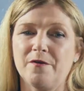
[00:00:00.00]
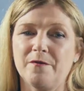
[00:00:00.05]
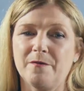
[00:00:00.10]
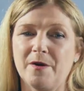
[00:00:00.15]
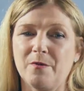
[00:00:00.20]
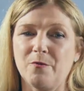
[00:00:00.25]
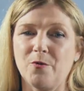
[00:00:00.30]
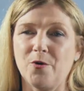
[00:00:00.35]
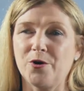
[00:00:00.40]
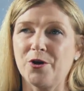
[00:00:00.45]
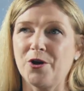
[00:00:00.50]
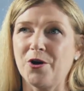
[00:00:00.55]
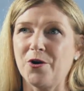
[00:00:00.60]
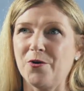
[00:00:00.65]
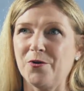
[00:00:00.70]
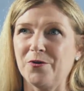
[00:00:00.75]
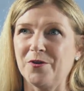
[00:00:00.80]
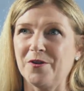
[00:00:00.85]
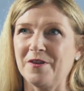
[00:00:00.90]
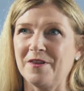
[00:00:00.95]
have been working
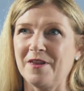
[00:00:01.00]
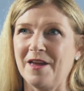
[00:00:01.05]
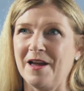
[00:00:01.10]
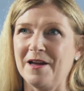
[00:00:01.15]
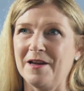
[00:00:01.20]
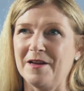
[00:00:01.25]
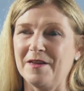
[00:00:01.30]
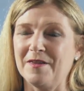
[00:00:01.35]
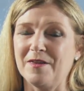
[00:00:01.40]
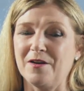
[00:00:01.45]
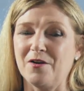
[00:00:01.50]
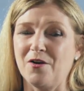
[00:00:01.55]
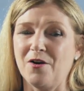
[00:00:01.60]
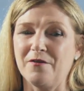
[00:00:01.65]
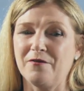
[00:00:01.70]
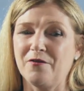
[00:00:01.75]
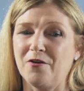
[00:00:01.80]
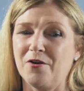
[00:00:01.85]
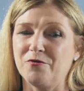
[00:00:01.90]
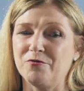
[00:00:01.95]
on uh, that
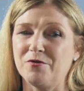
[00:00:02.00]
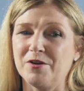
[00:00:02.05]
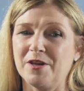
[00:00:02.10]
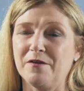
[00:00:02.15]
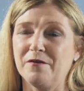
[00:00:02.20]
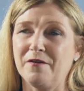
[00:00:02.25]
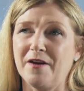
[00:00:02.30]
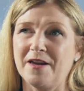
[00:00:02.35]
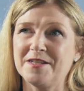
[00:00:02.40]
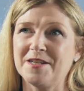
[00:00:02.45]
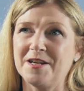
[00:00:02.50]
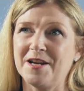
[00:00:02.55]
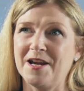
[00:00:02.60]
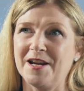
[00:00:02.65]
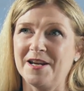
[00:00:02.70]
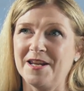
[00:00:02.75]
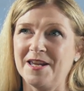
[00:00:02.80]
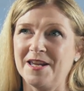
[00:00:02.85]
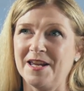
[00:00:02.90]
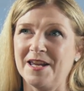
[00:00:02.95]
I find really
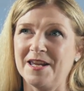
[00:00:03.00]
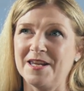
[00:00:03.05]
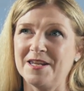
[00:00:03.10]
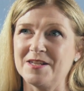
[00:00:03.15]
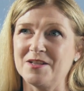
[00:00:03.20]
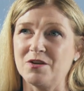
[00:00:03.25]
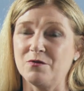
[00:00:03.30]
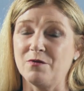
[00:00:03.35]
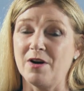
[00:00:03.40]
fascinating is